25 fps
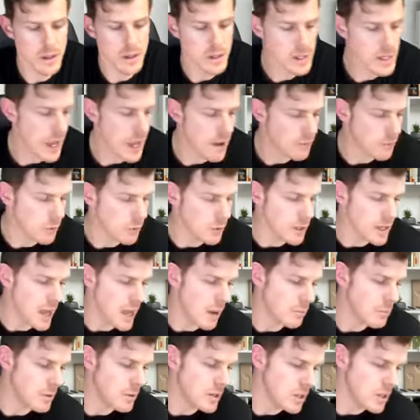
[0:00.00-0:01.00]
Careful the
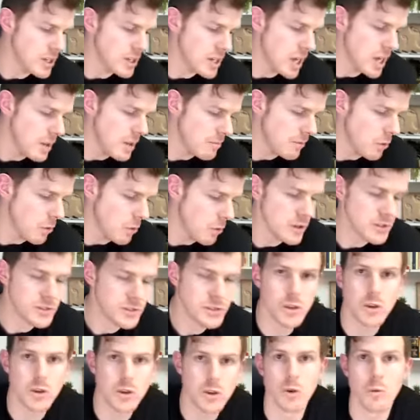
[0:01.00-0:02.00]
company you keep, for it is
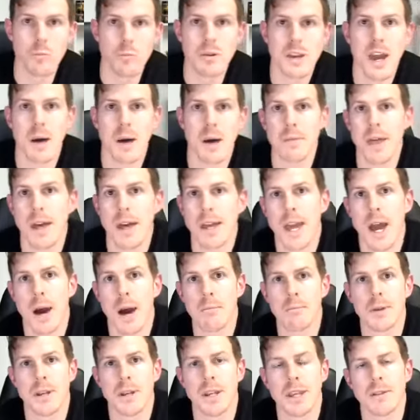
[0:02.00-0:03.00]
you who will become that
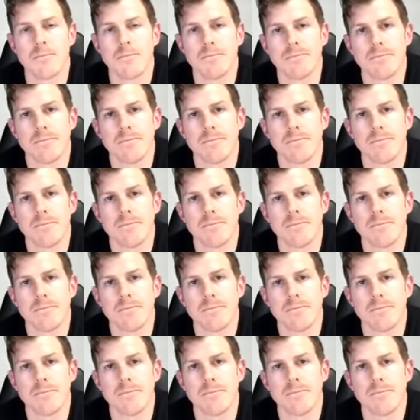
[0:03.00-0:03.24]
company.